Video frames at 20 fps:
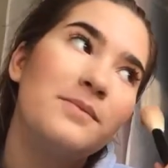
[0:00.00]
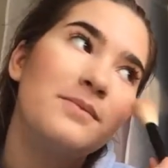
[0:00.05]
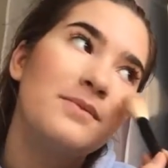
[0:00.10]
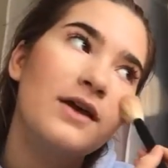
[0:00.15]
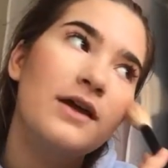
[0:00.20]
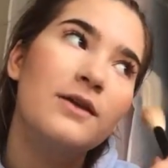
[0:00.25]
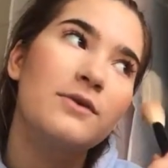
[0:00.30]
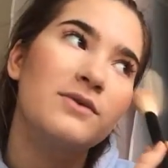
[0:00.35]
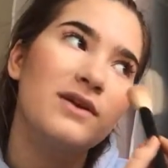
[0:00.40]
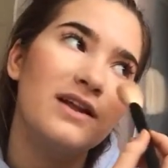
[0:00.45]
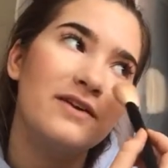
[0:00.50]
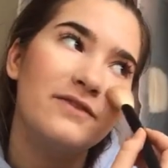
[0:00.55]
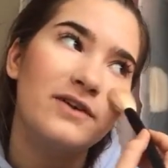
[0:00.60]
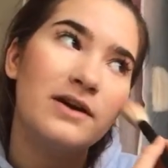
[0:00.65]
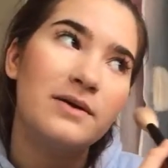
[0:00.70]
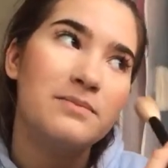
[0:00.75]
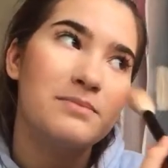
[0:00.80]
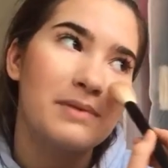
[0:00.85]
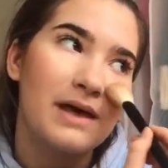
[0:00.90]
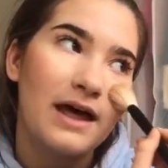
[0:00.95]
And whenever
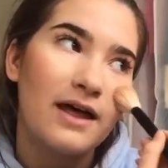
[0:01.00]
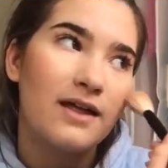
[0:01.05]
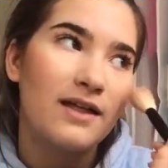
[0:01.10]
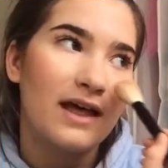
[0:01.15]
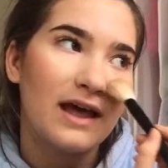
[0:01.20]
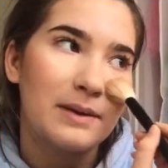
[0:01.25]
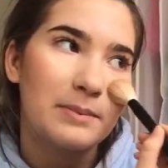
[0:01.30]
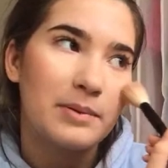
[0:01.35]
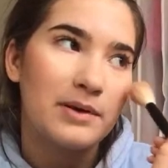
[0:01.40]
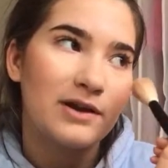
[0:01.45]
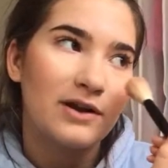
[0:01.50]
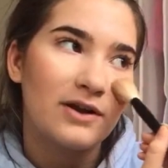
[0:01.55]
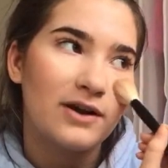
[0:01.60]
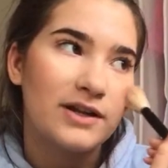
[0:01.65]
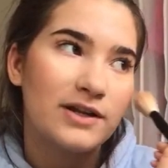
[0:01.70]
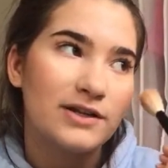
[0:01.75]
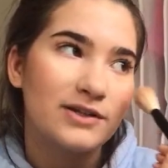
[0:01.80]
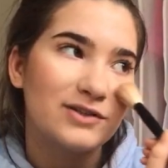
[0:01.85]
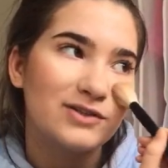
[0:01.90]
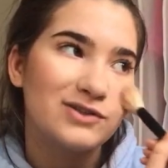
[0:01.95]
I'm Belle, I put
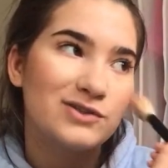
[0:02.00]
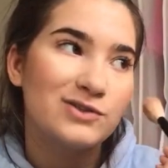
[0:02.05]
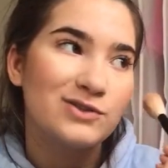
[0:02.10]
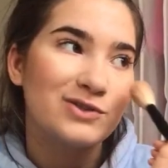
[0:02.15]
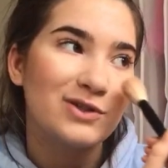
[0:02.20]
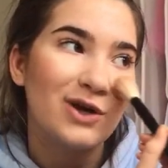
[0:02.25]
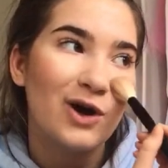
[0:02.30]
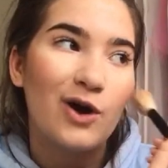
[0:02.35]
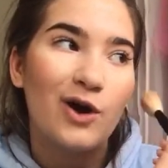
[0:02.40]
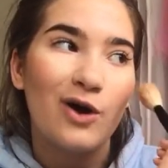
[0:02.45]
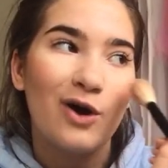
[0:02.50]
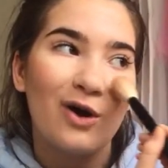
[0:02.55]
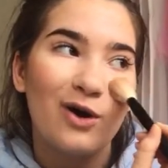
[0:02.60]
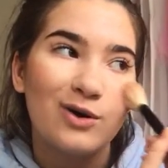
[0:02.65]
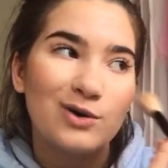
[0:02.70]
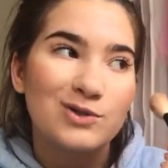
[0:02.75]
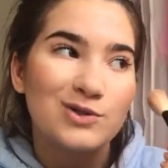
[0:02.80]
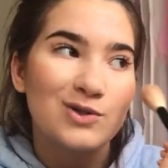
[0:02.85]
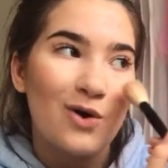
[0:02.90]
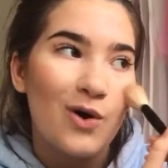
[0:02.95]
on
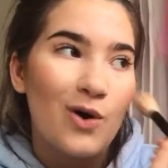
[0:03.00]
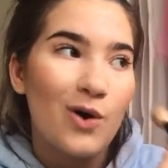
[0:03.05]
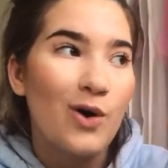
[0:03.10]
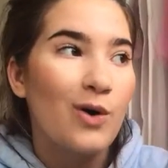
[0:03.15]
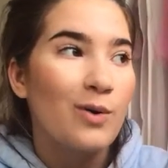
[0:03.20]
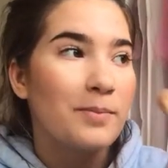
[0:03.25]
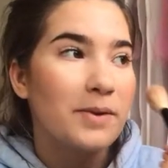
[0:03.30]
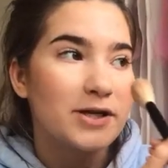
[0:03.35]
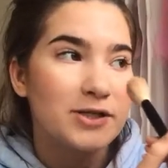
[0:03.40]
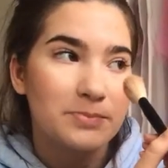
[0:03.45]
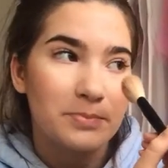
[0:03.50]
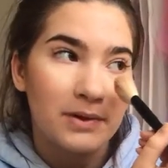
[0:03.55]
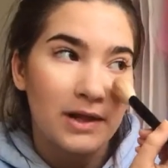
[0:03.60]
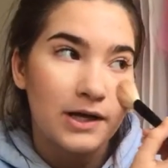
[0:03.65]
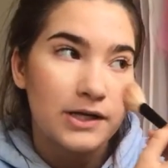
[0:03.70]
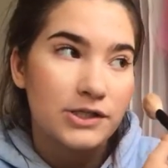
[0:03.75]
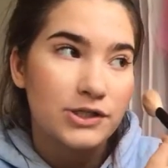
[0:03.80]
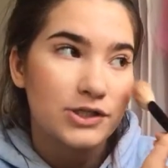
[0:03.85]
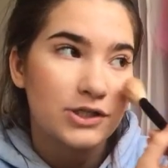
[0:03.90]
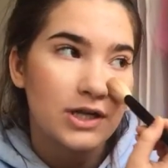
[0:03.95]
so much
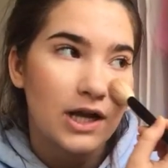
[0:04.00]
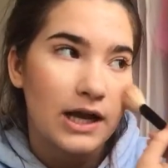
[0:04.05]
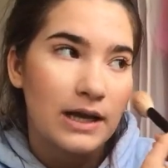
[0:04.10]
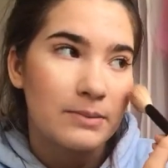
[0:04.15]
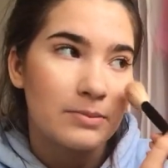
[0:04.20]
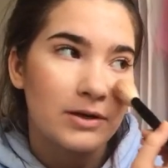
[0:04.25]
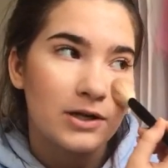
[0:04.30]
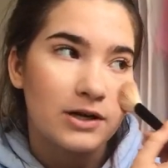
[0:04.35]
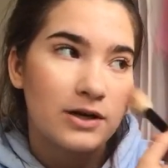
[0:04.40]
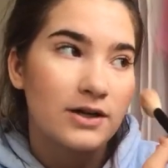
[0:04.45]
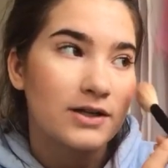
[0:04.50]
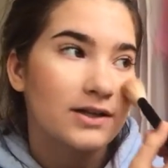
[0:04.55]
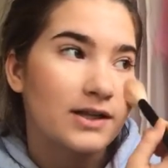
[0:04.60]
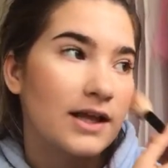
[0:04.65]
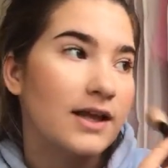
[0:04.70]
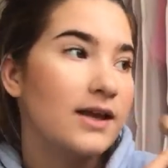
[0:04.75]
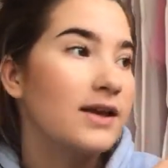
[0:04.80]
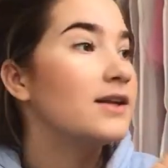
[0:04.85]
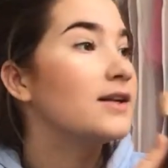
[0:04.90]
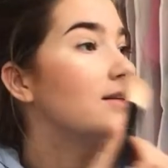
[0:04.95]
blush. I put on
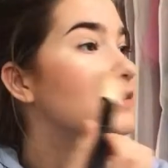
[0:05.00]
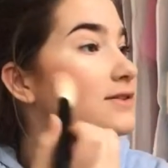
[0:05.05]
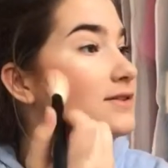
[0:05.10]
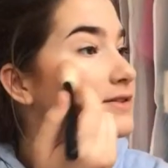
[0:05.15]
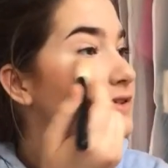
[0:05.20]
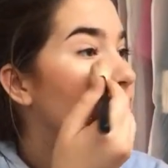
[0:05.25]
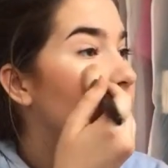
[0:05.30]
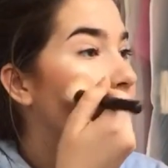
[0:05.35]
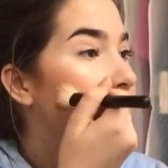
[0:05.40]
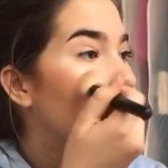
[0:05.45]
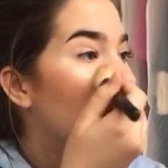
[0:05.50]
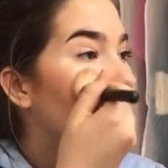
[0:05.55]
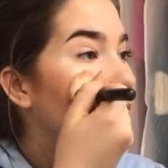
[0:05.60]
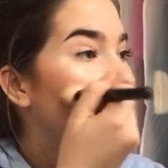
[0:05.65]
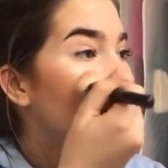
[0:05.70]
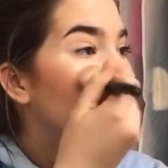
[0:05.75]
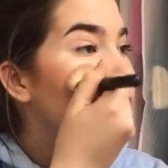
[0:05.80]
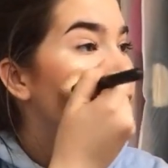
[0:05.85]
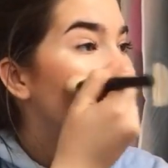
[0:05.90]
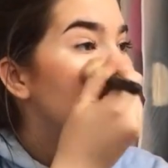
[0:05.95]
like an insane amount of
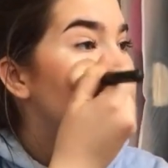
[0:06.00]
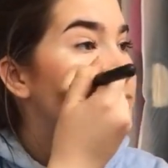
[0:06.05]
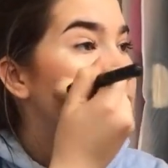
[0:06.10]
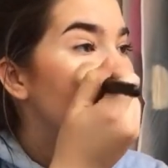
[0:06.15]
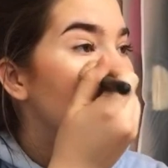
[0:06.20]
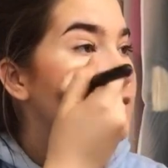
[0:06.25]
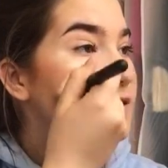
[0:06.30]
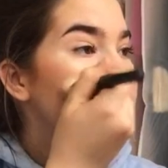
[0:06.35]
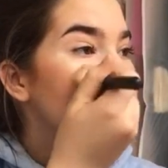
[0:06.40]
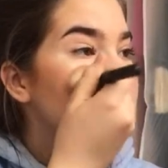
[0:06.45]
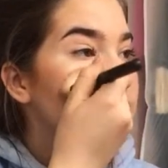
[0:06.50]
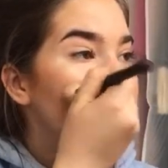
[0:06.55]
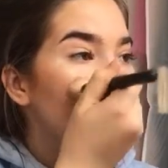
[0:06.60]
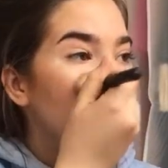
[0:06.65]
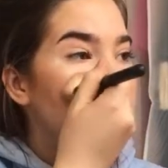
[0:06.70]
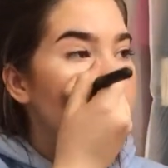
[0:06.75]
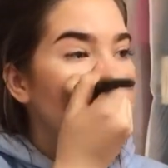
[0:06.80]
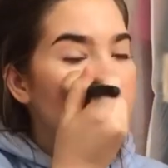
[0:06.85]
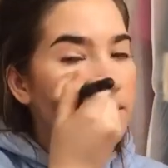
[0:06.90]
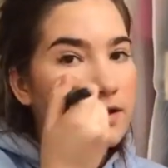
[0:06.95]
blush because,
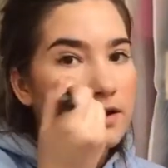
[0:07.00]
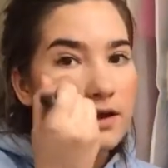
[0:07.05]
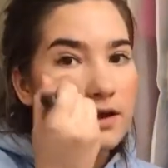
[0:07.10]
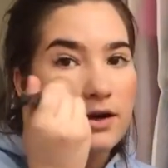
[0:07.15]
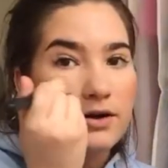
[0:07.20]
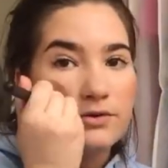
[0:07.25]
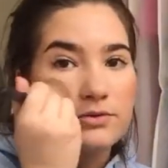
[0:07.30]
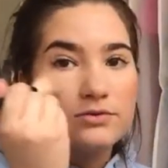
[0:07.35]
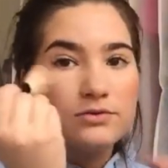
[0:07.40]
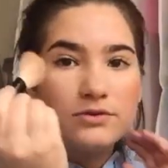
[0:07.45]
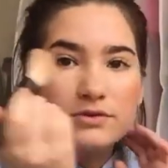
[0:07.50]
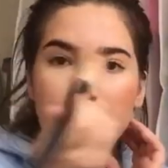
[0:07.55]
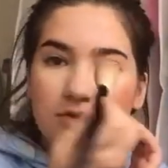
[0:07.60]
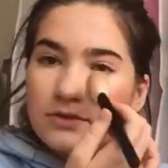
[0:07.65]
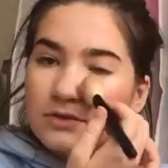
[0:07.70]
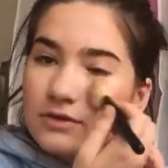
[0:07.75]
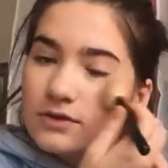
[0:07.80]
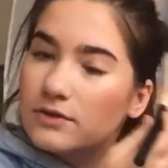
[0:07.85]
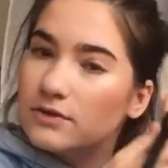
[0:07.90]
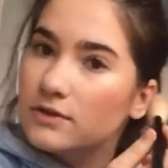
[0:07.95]
you know,
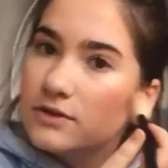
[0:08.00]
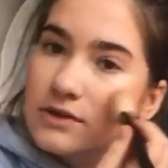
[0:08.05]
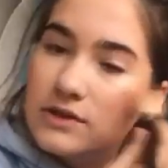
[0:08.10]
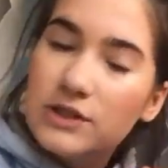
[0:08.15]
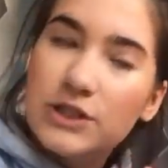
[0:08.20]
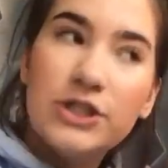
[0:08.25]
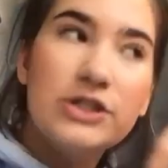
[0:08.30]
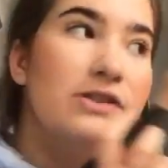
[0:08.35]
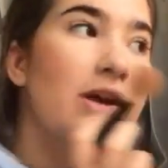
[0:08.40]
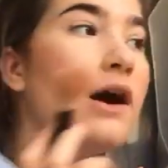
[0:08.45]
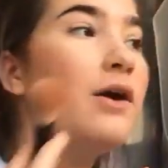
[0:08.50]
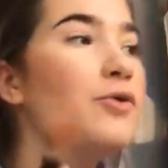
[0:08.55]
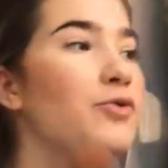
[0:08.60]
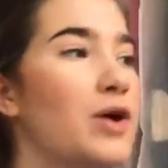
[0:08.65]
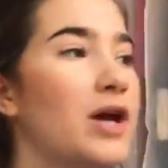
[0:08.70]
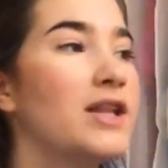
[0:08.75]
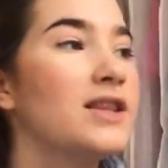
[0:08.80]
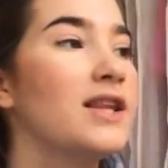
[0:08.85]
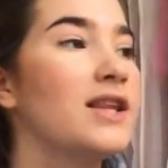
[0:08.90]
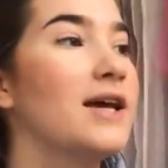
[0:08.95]
she's got
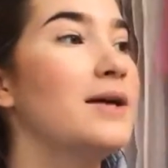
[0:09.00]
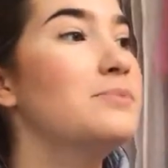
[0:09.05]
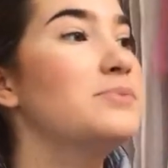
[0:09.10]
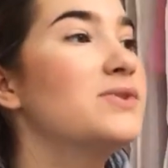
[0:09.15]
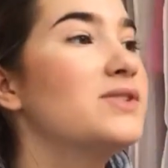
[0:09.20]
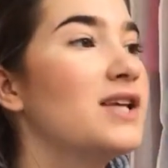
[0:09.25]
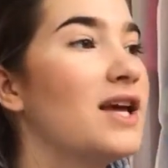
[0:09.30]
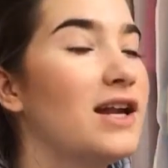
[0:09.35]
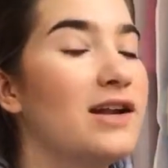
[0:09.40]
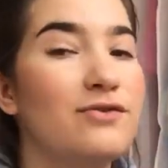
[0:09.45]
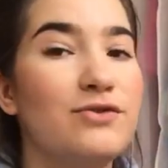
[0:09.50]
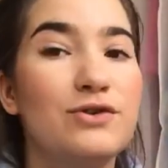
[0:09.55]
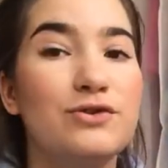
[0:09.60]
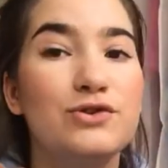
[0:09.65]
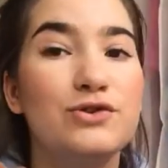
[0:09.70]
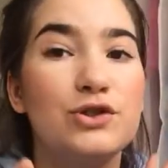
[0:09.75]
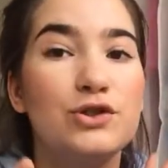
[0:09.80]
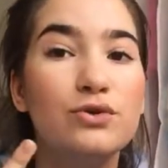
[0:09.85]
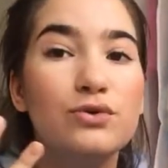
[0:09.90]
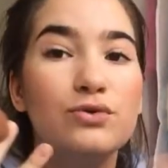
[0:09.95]
red lips, and if you
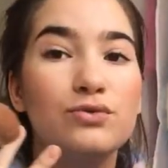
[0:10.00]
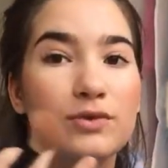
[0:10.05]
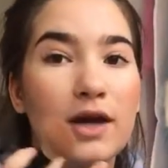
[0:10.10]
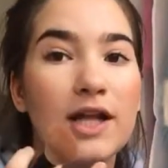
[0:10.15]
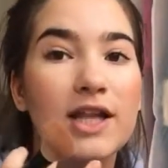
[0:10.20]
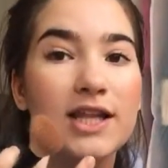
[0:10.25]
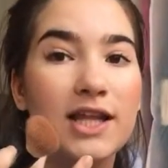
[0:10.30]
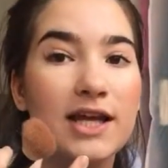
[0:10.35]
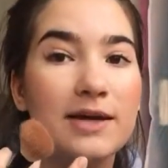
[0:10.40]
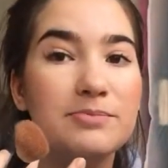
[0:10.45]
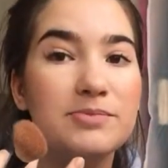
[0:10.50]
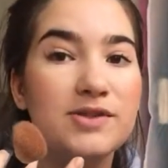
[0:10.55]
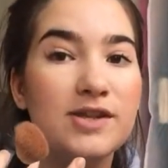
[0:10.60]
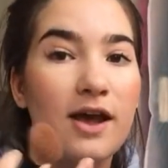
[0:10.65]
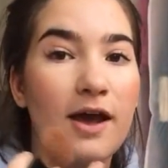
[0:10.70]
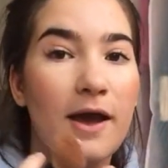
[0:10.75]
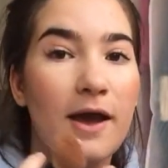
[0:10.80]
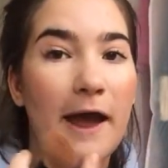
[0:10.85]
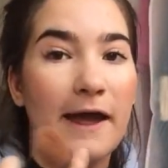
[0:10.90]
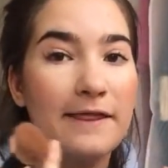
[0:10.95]
do red lips
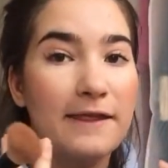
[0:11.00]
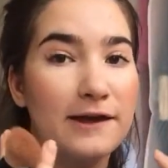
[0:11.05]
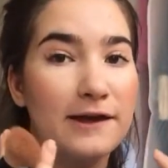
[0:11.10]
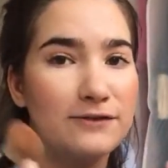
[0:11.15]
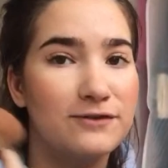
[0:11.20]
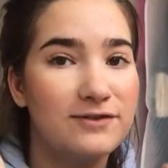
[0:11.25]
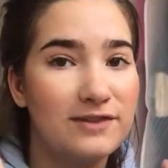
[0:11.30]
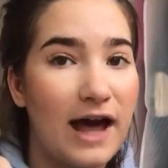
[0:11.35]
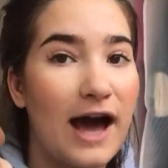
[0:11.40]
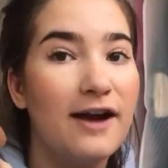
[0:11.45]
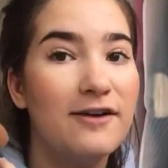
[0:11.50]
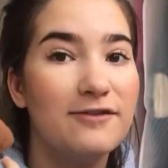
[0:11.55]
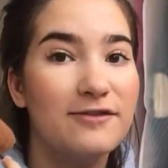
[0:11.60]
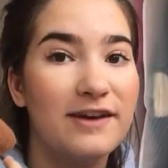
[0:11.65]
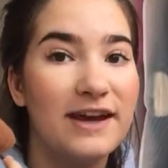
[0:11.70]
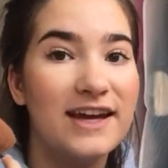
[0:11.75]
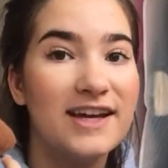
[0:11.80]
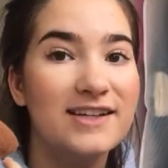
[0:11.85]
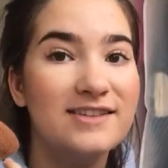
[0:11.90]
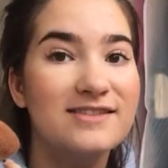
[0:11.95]
and then a flat
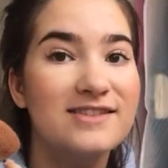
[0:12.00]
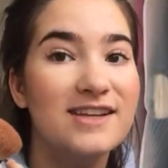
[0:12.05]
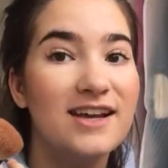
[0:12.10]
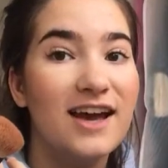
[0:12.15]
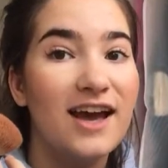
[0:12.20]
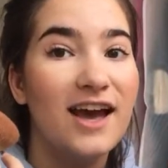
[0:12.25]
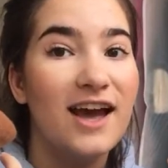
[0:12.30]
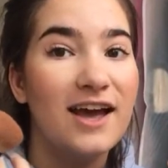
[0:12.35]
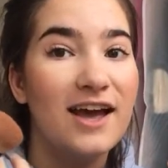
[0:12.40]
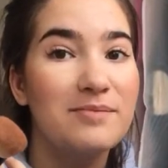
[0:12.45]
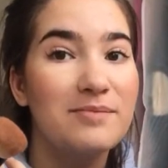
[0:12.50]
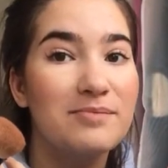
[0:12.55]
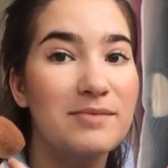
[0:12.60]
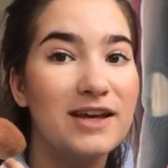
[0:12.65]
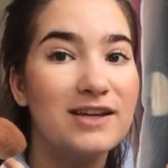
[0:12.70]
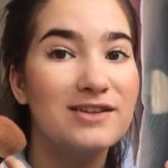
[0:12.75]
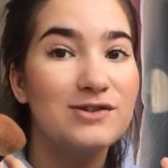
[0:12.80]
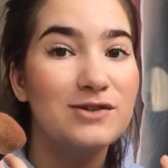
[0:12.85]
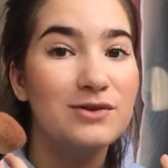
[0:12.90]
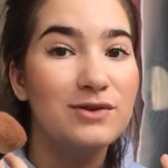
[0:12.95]
face, it
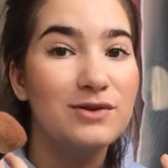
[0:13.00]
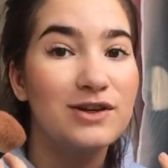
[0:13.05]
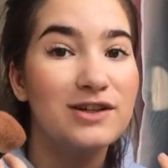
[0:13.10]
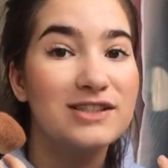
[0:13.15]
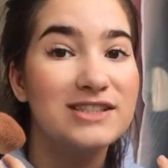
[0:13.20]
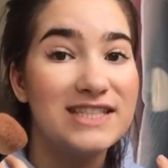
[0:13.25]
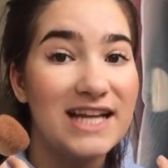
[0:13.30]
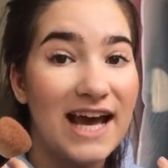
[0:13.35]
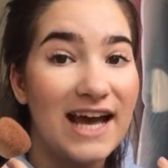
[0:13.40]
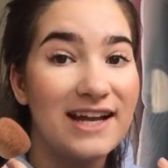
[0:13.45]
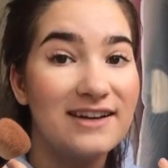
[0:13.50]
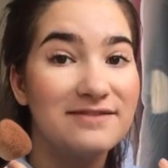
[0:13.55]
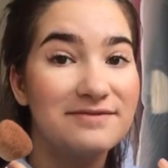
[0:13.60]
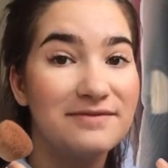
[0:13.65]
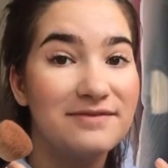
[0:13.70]
makes you look dead.